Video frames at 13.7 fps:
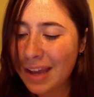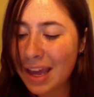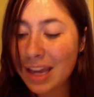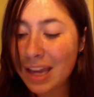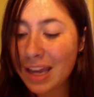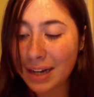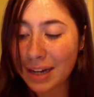
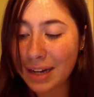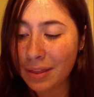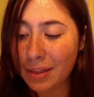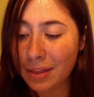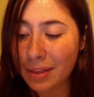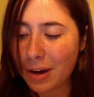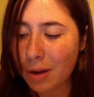You take down
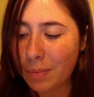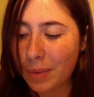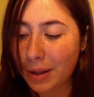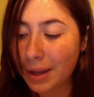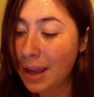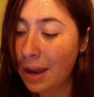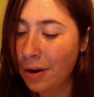the red
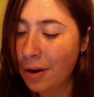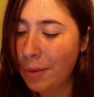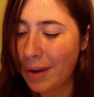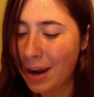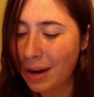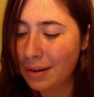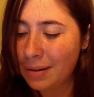notebook and
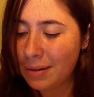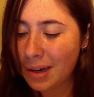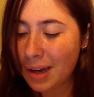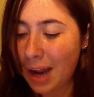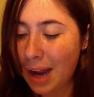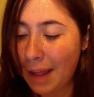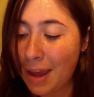open it,
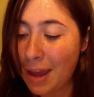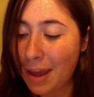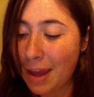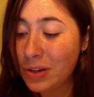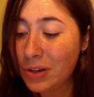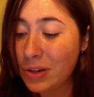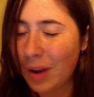and then you
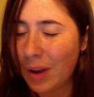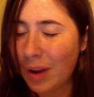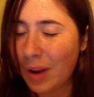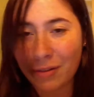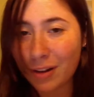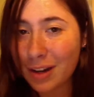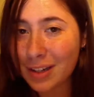do
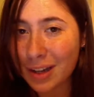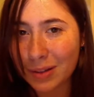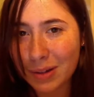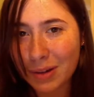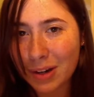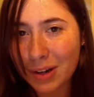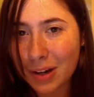whatever it tells
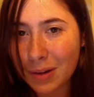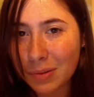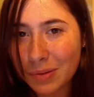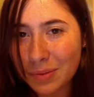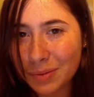you to do.